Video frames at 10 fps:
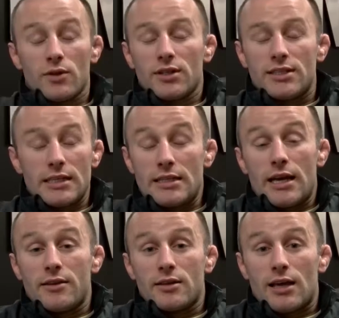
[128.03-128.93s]
really
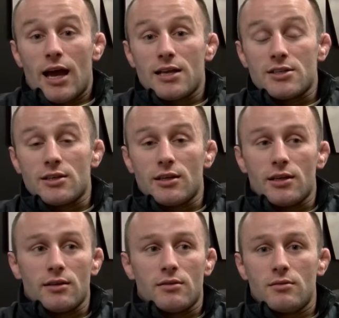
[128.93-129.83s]
dictated the ties
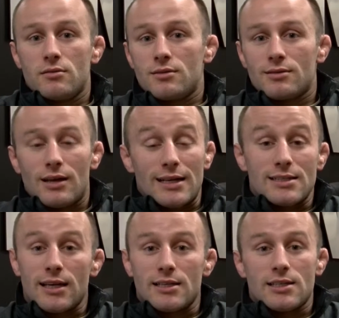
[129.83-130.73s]
in I'd
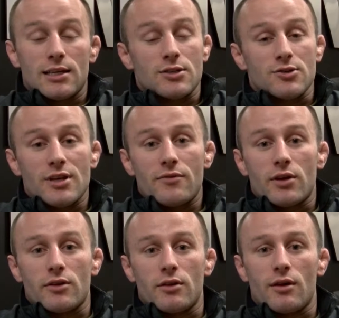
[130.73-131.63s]
say 6 or
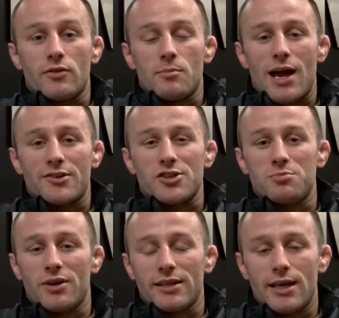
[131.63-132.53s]
7 of the matches.
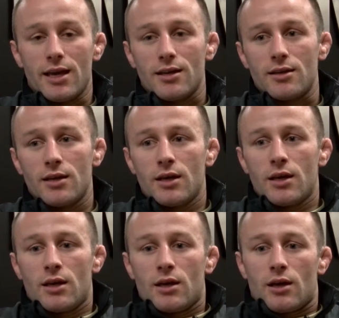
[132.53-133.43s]
But again,
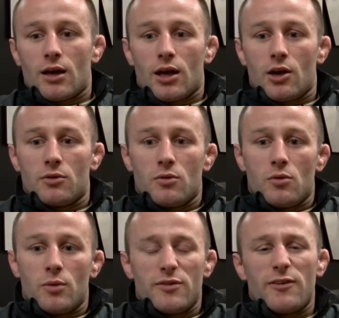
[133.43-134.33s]

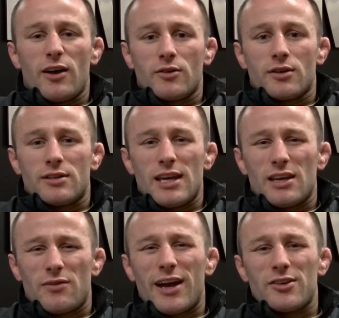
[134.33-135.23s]
we failed to
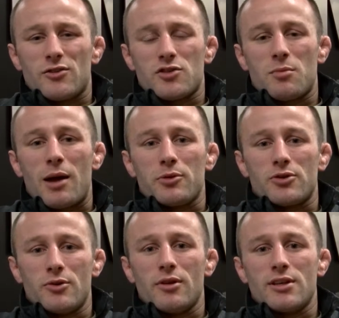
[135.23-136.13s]
take advantage of some
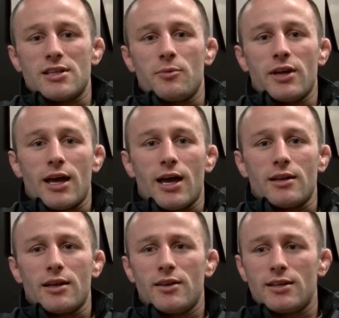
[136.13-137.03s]
opportunities that we
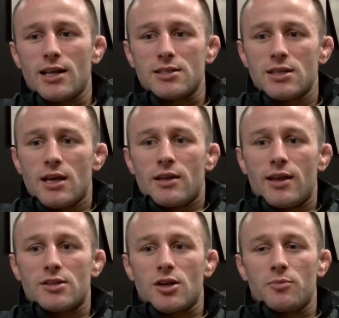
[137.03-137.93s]
had. And I think that's
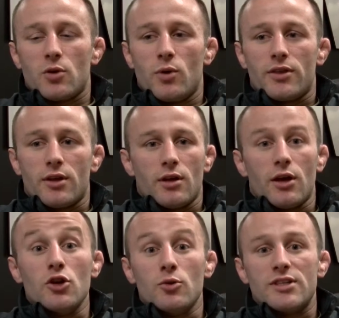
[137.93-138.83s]
something with
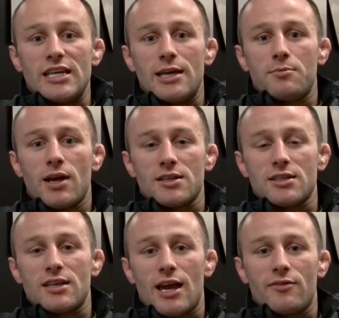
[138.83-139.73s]
a new team as
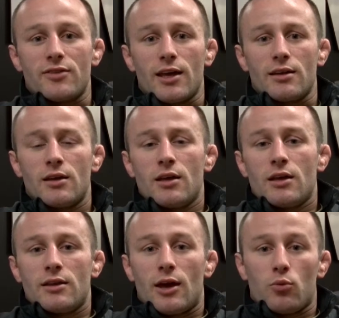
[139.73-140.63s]
a staff that
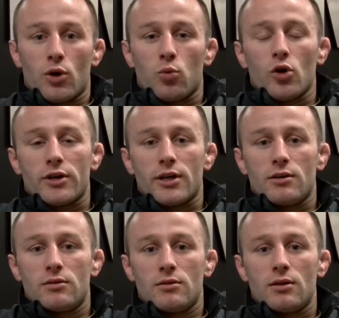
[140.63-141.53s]
we're working